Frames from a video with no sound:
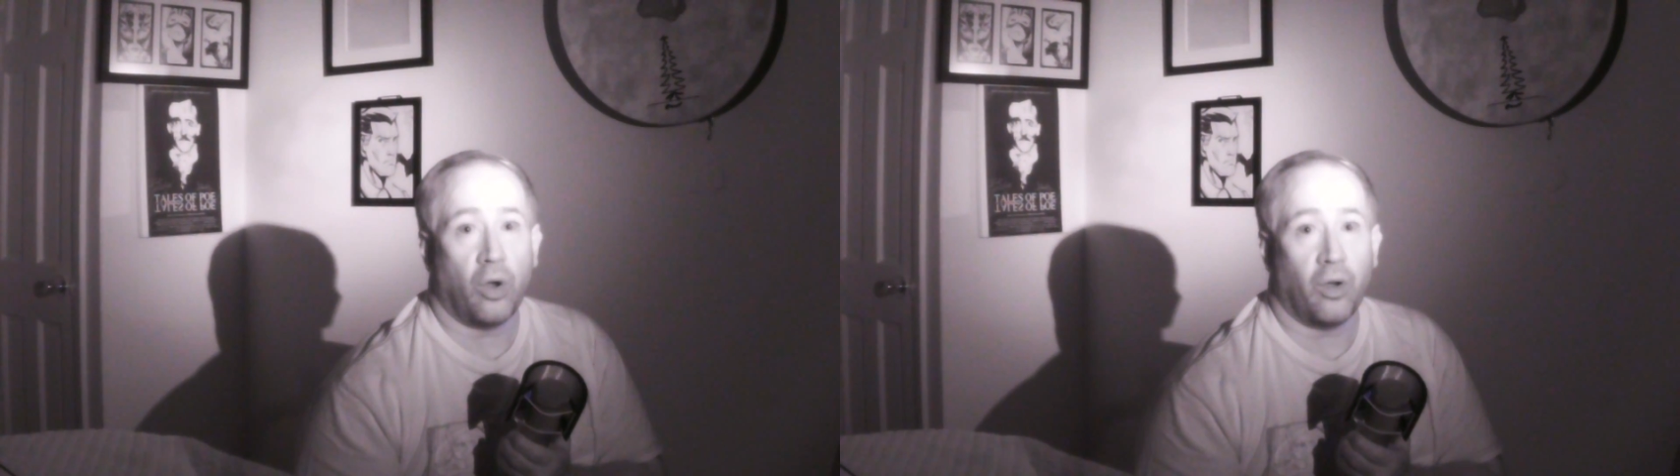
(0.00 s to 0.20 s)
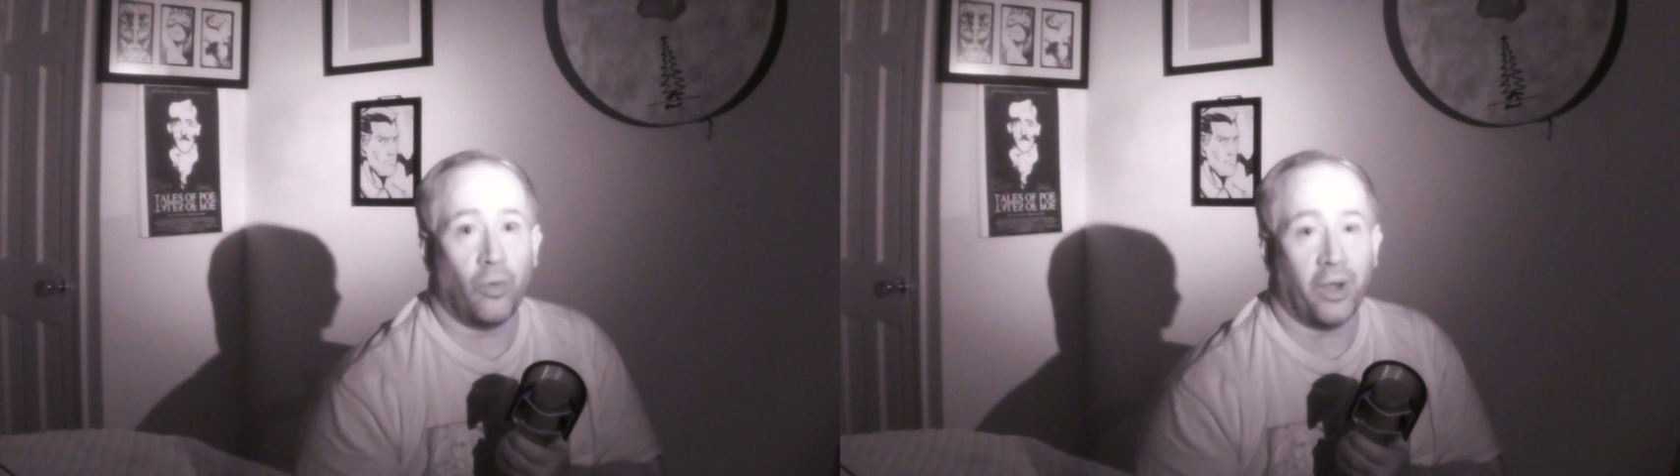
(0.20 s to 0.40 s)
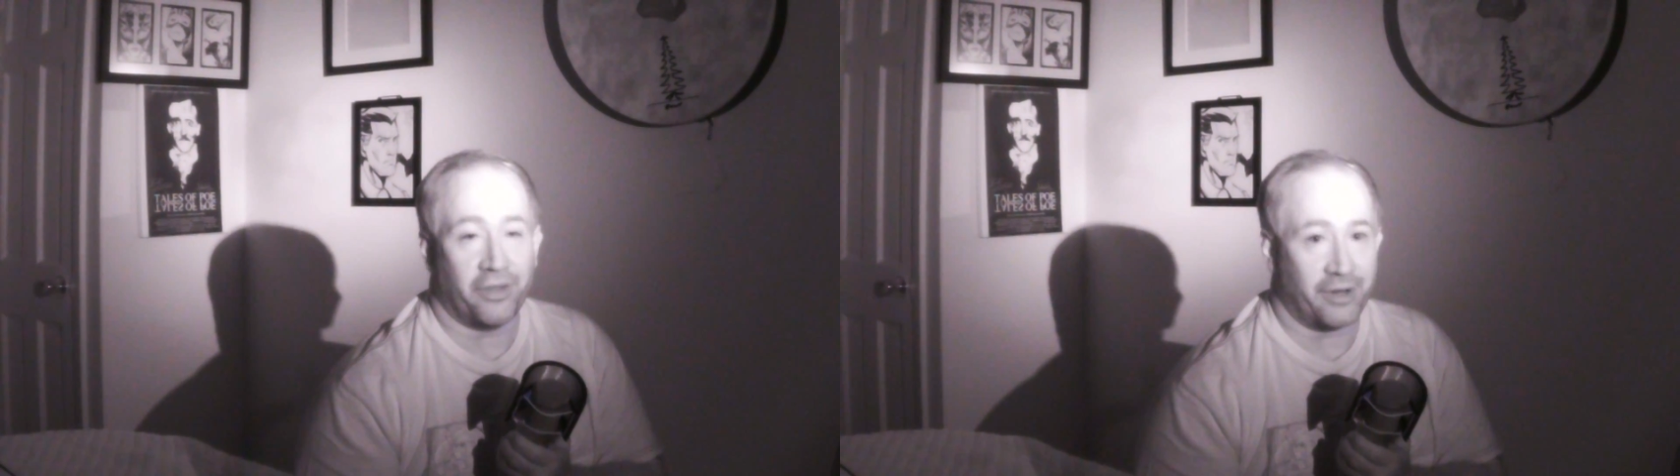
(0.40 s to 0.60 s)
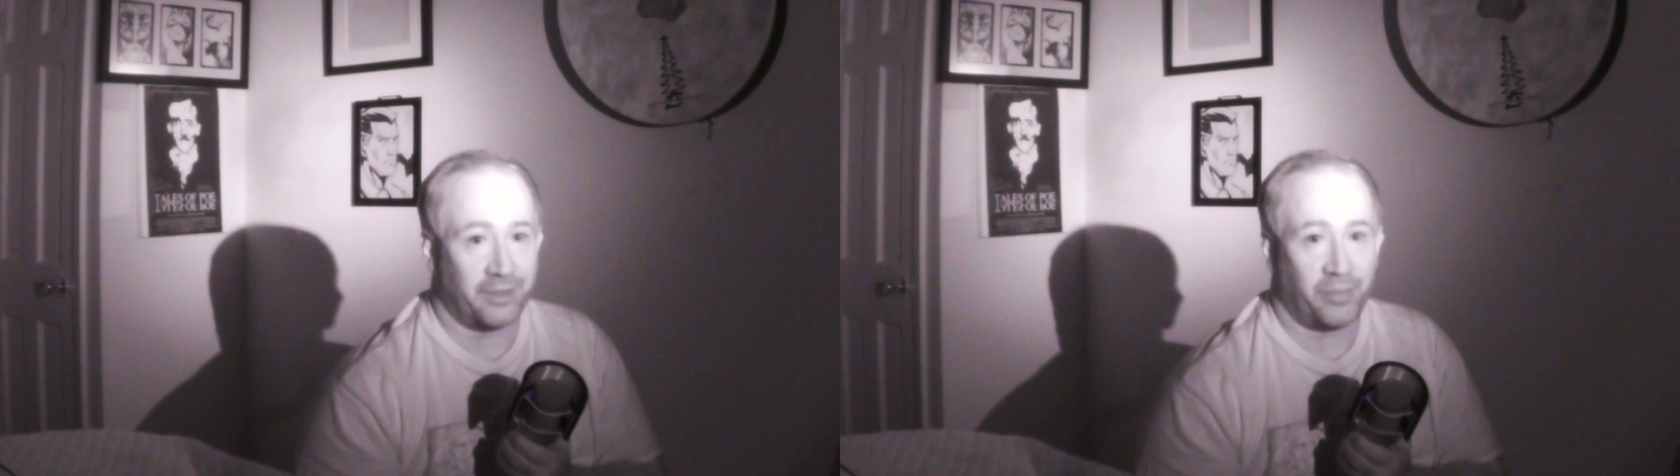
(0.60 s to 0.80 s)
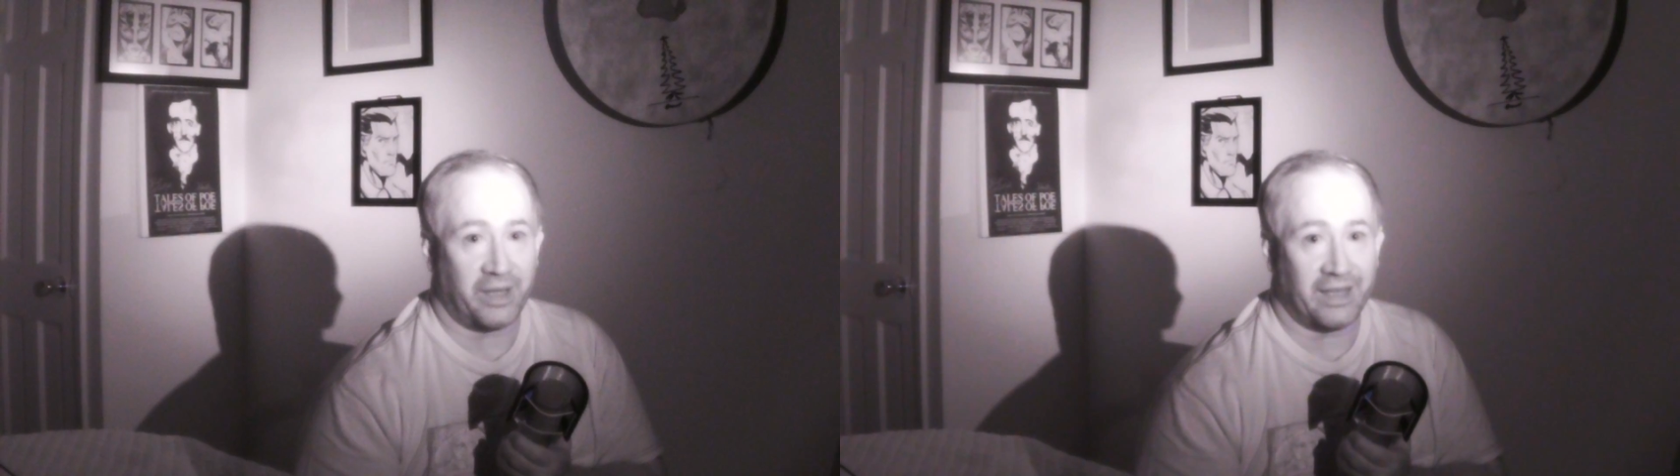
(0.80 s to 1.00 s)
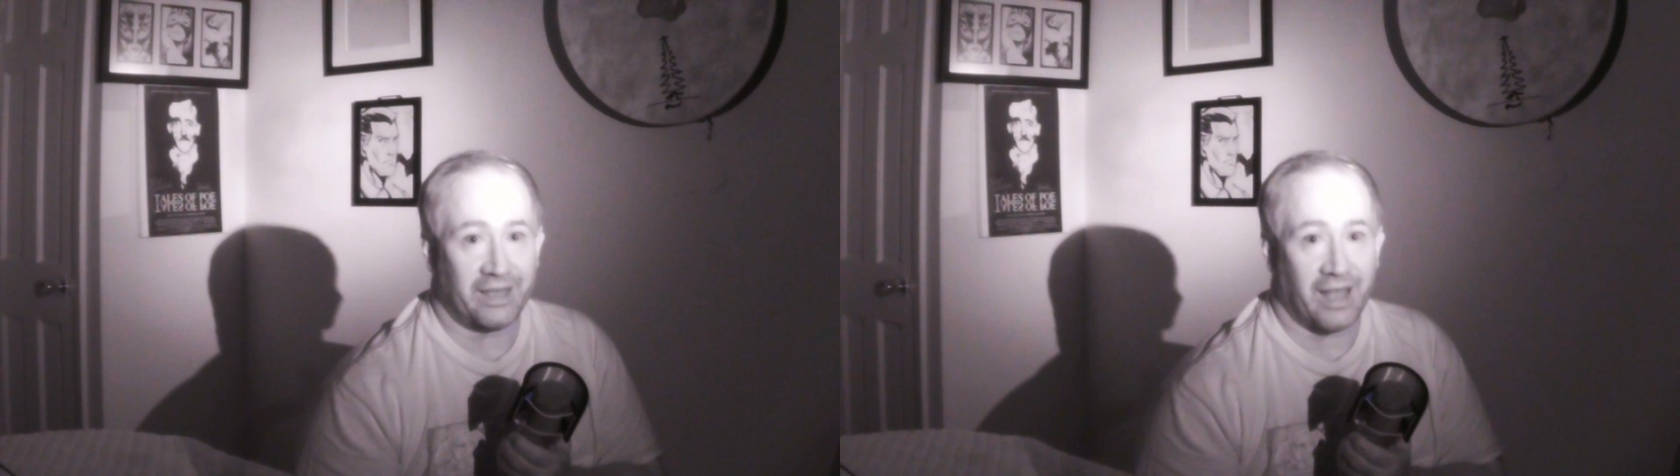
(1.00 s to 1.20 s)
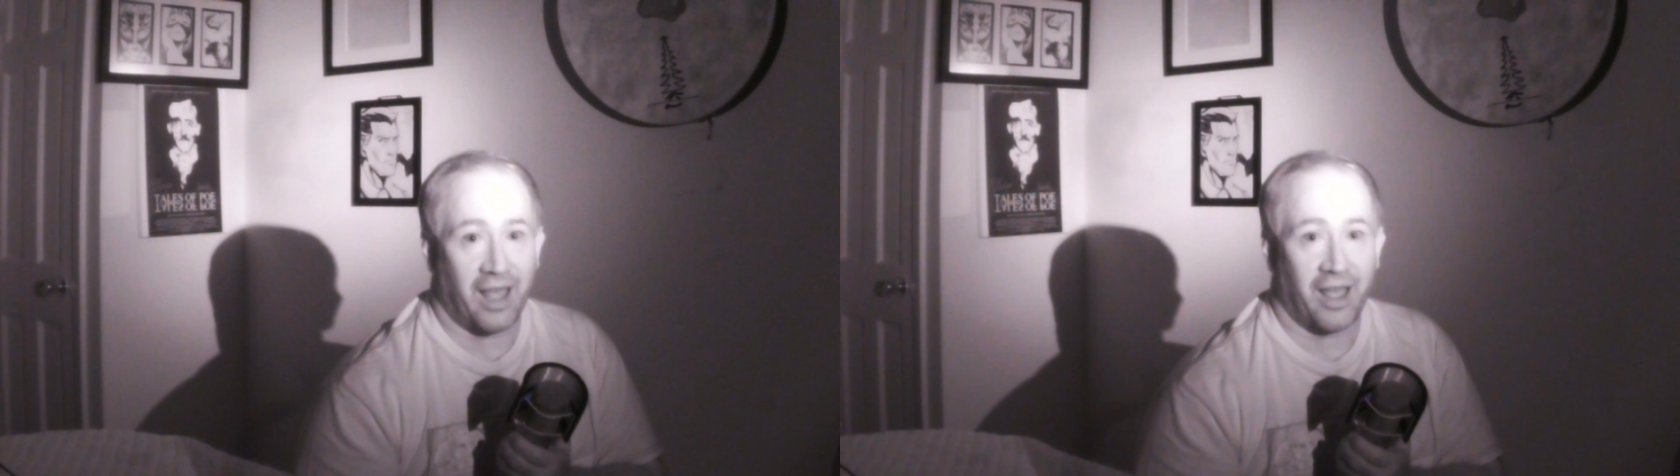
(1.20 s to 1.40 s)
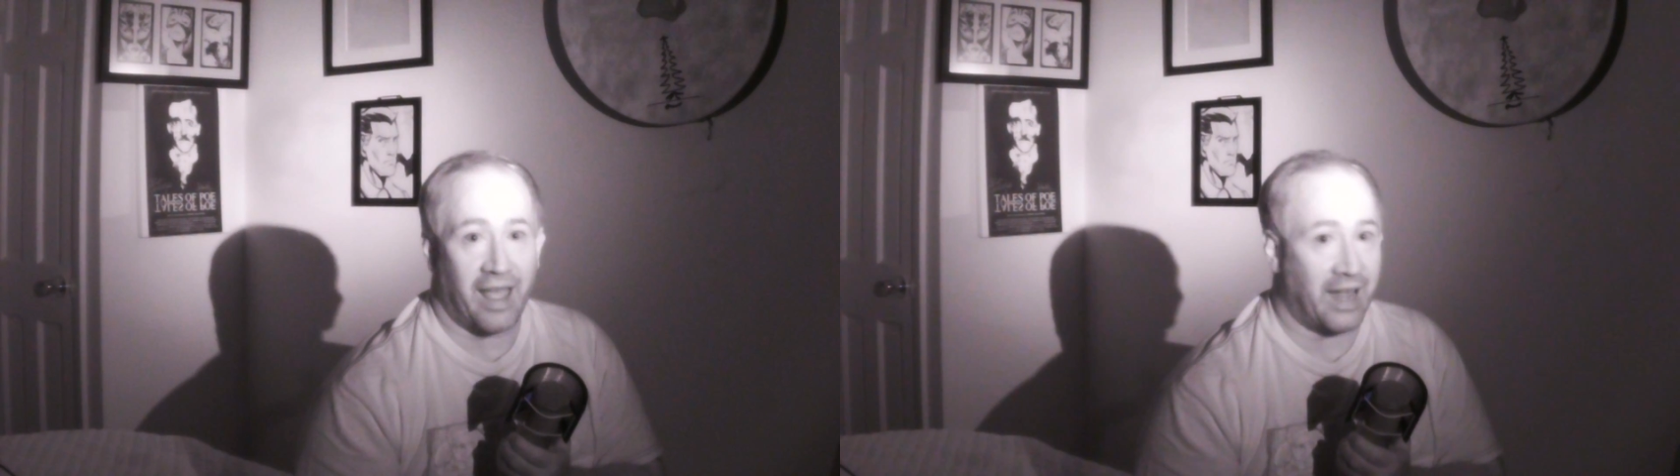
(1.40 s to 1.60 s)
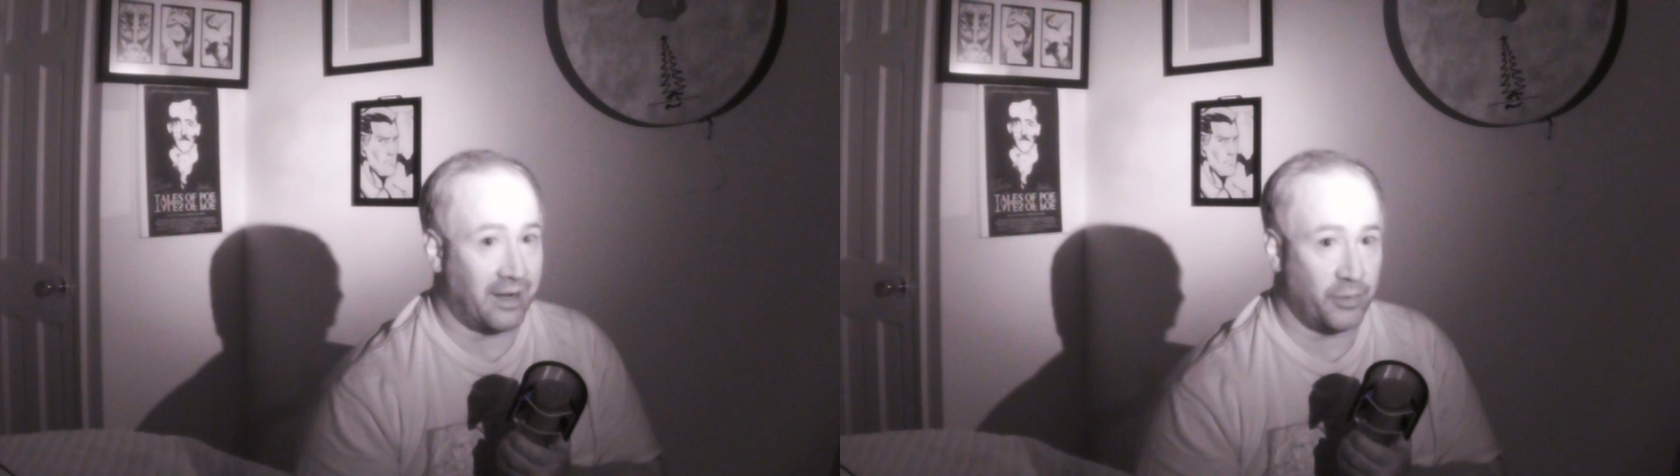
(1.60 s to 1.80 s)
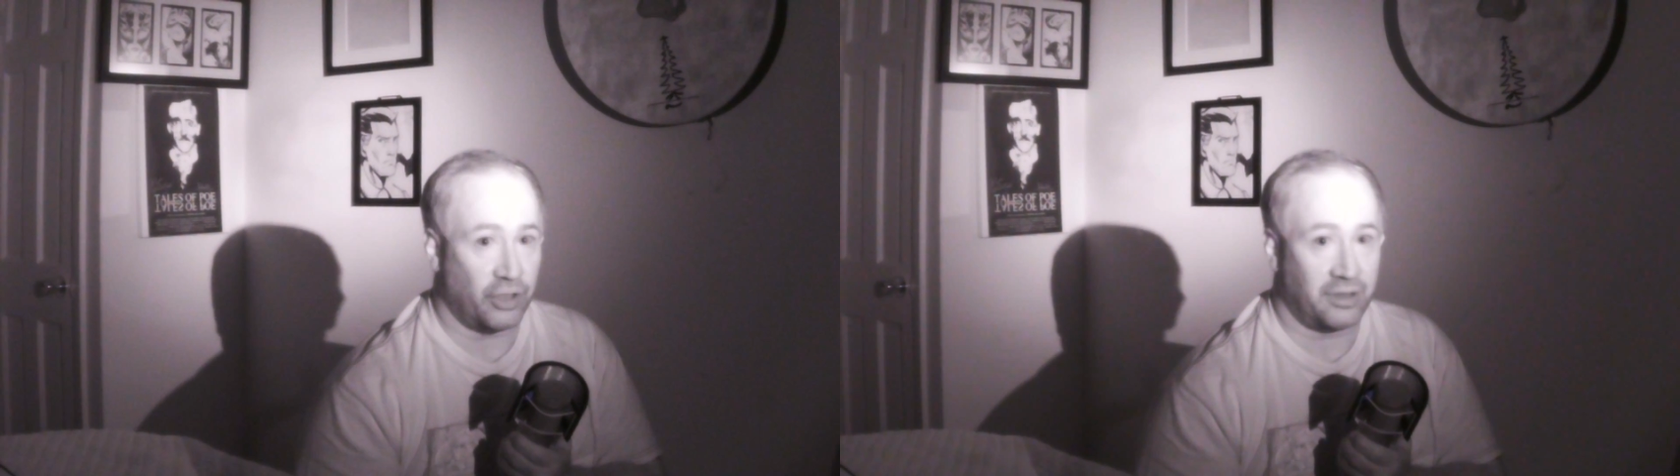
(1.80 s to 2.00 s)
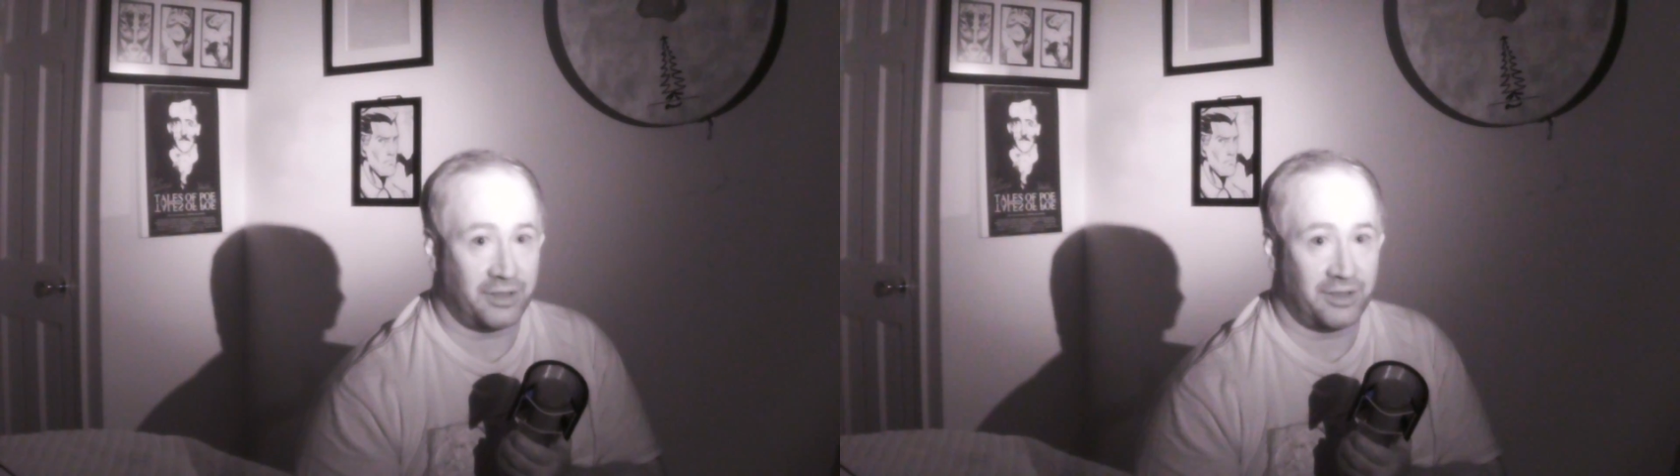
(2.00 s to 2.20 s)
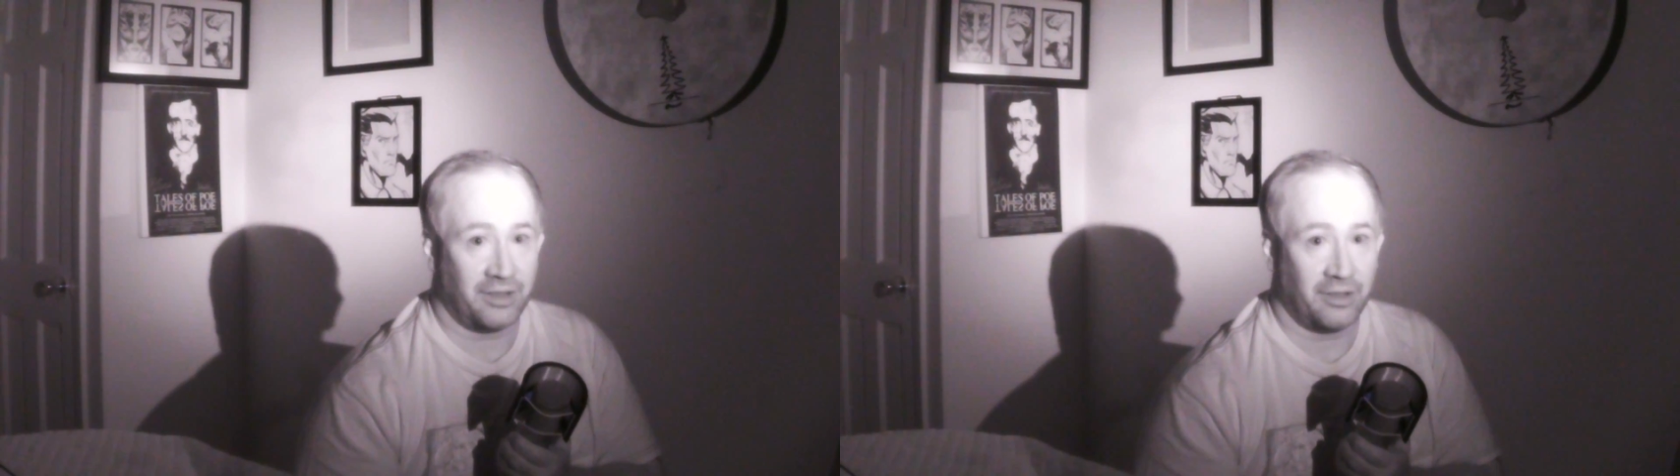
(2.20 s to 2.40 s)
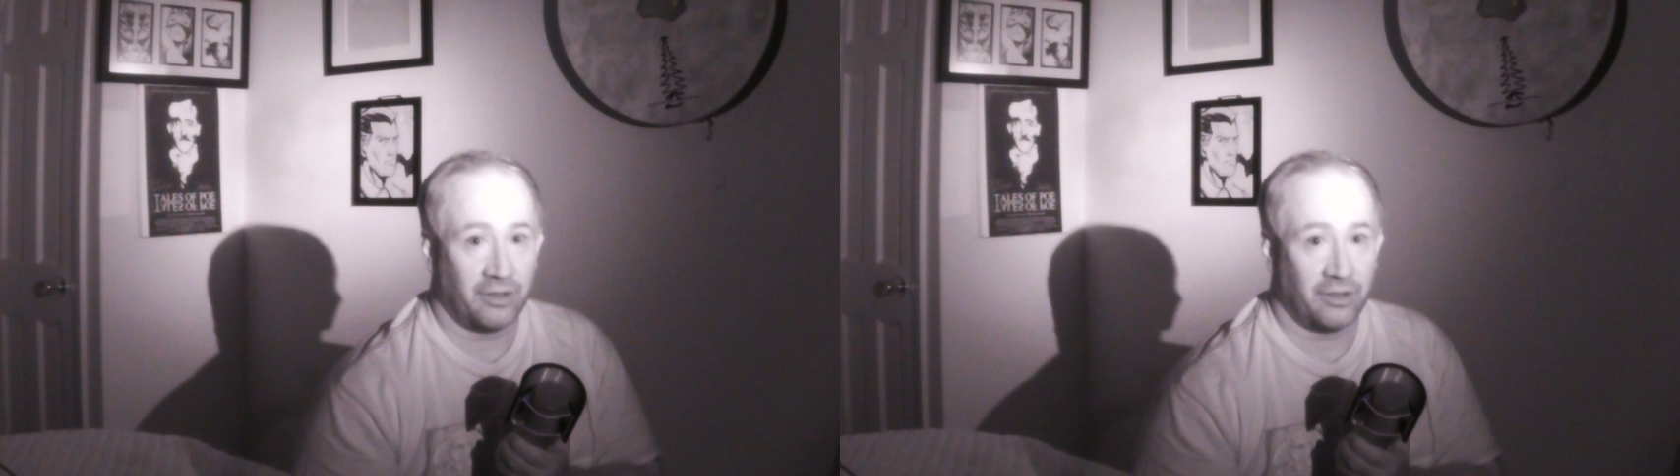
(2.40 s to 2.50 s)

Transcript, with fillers: whether it be animals